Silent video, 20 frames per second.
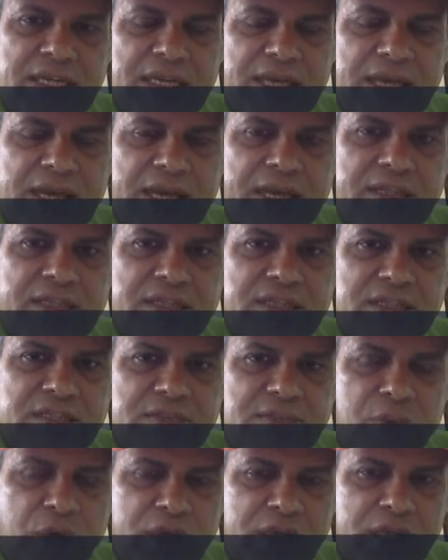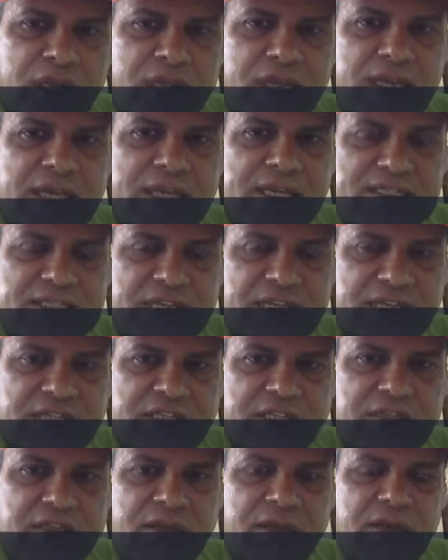and in this morning heat session,
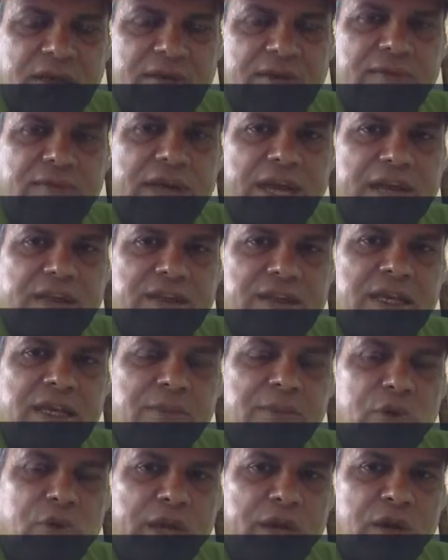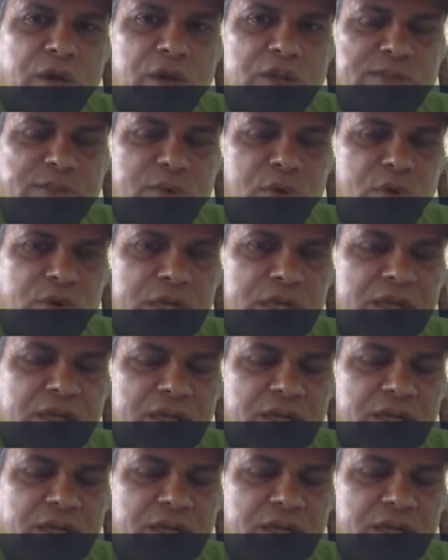we had three more records broken,